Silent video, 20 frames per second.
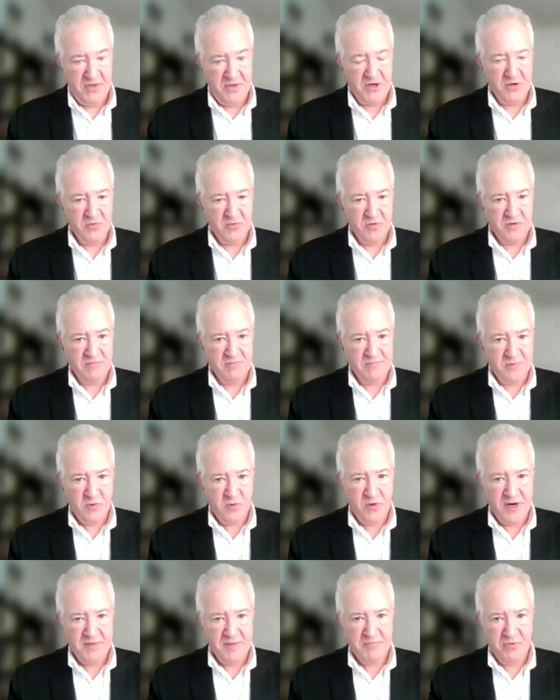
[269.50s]
you know, were
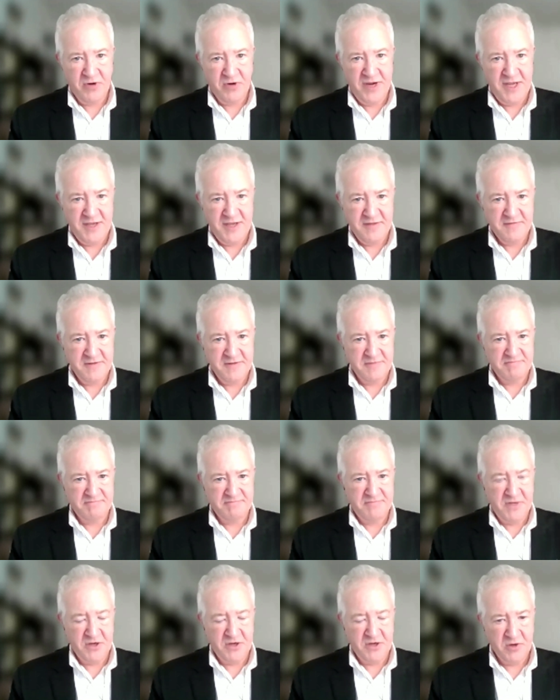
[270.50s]
quite brave and
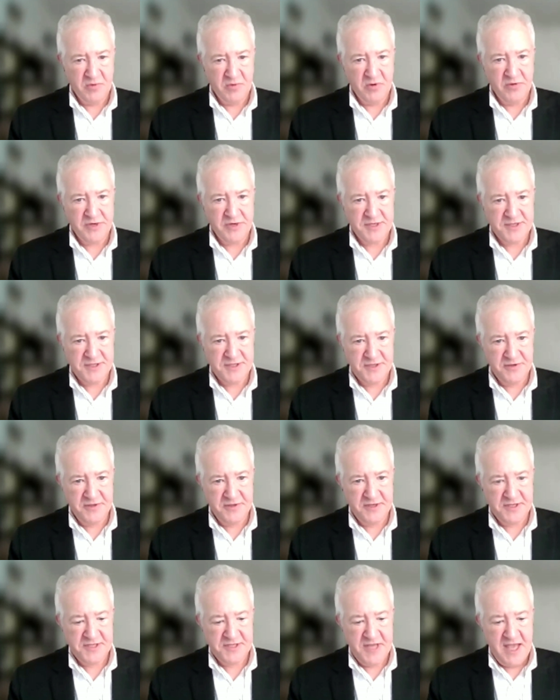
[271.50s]
you know heroic to
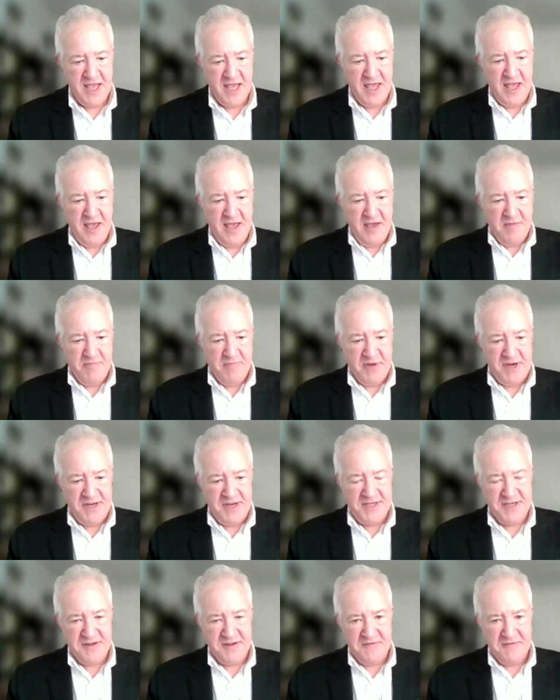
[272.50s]
do this but
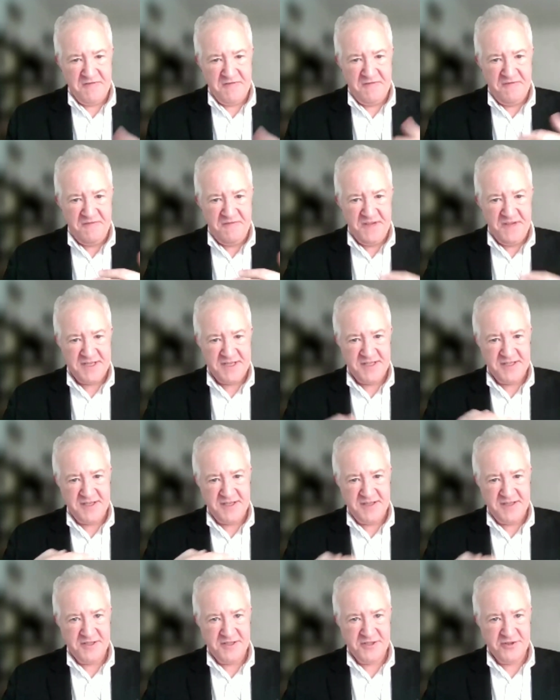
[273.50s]
it didn't fit
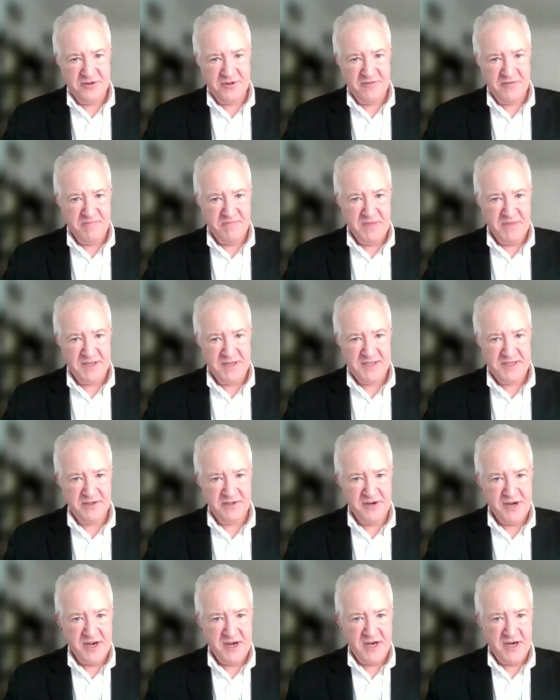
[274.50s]
the sort of
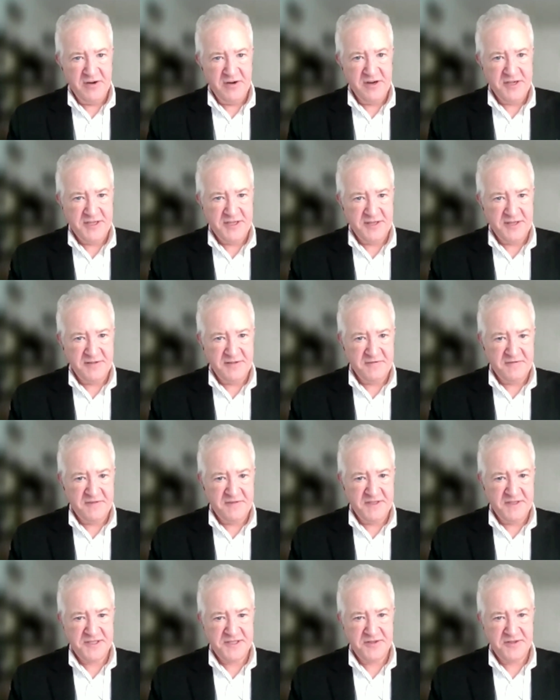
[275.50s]
military narrative,
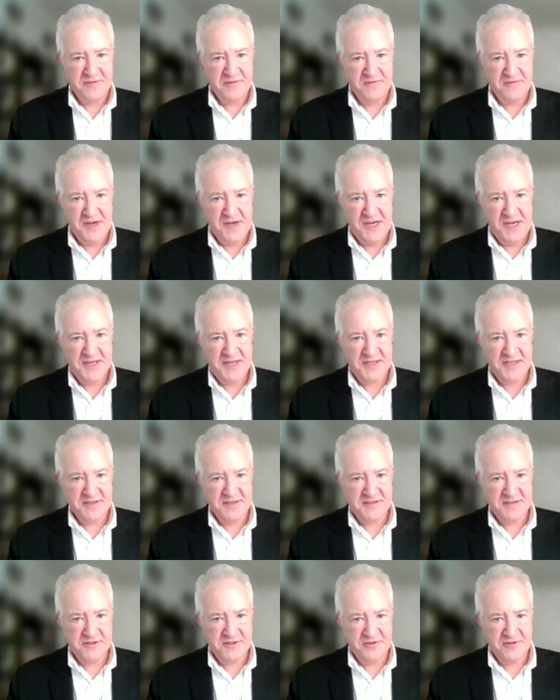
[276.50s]
this sort of neat
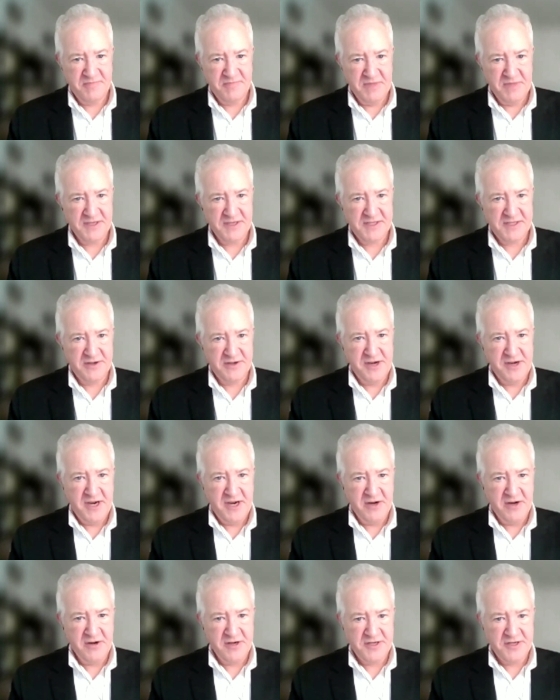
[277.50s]
sort of military
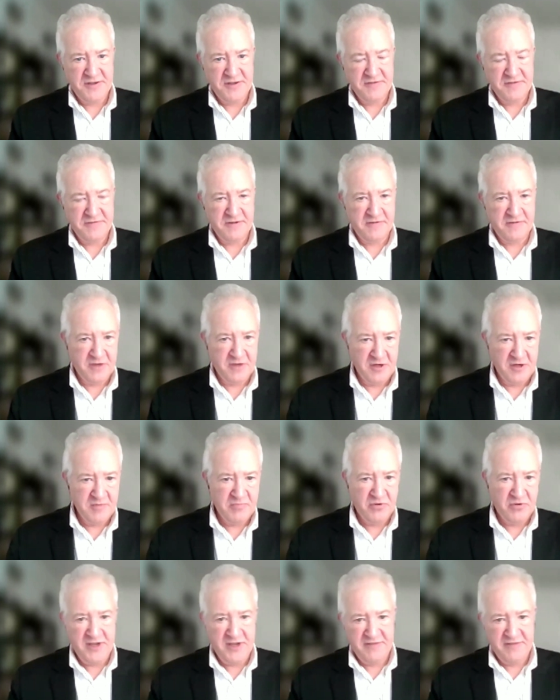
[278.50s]
narrative of our
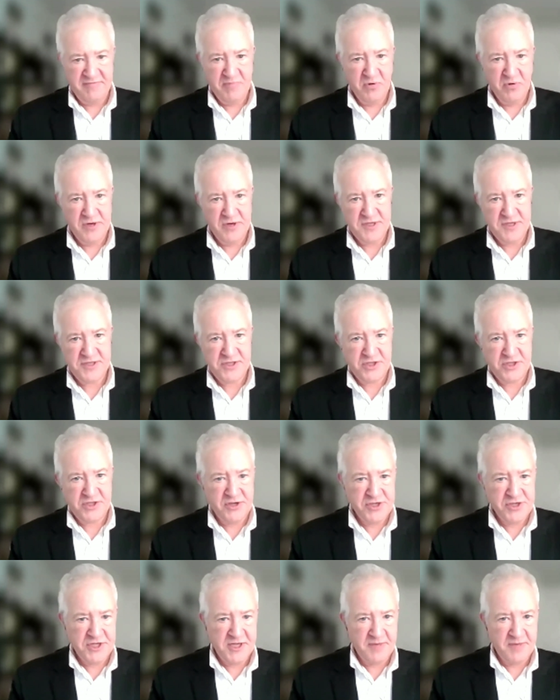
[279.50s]
brave boys
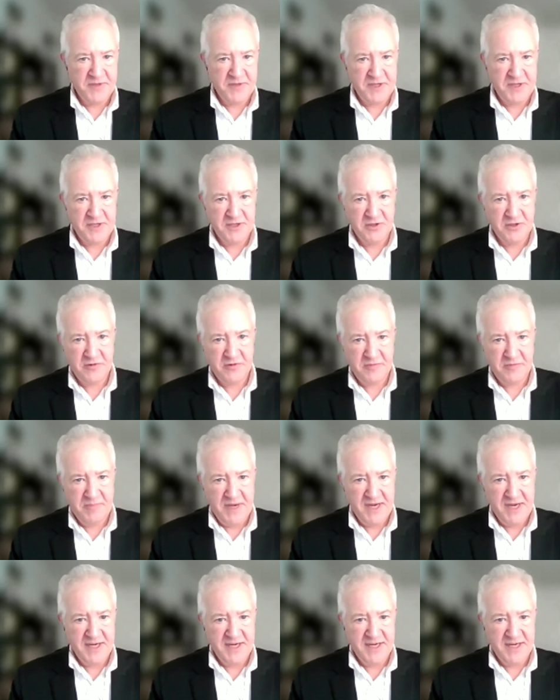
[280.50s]
charging up the hill with
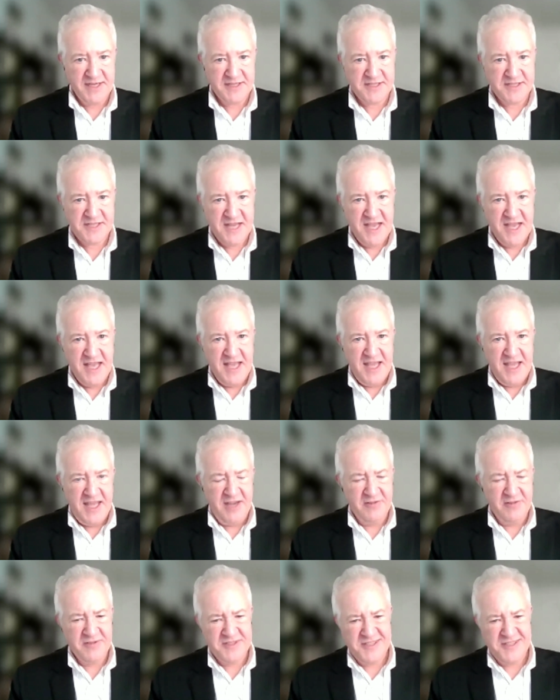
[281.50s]
bayonets.
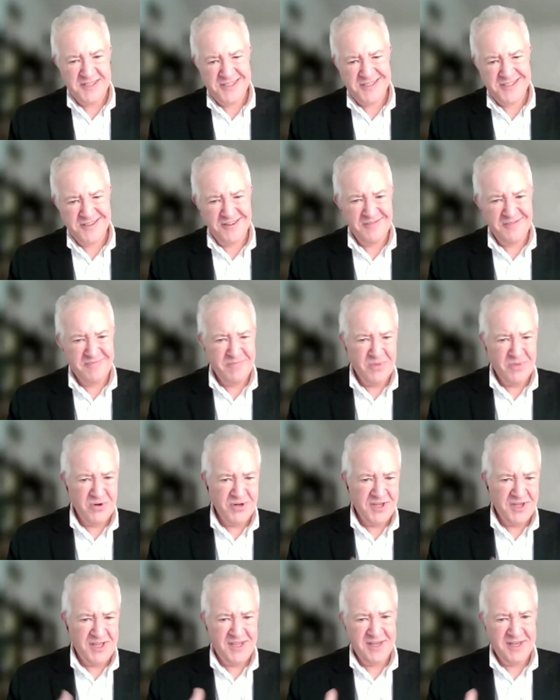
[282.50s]
It was this sort of
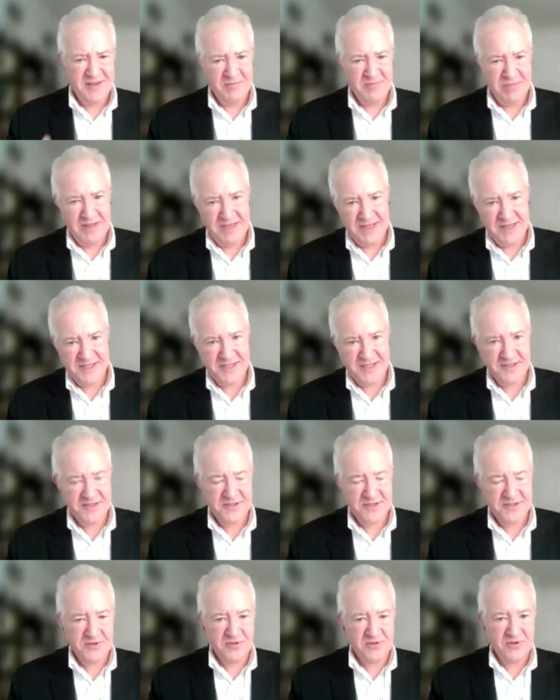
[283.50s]
murky, unpleasant
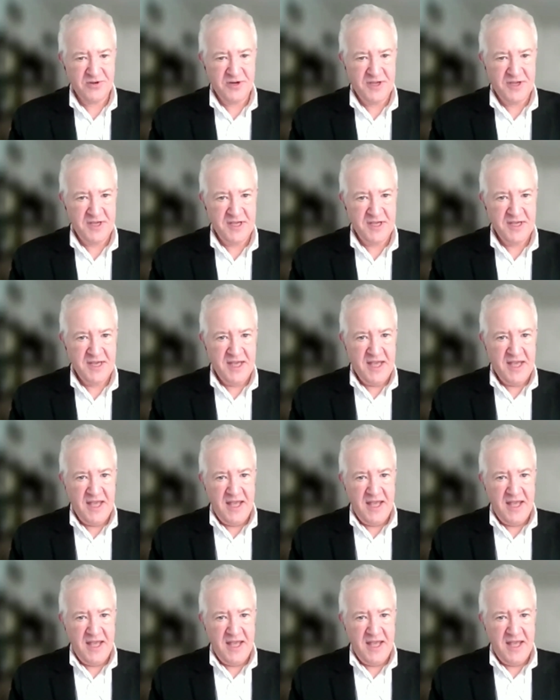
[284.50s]
story.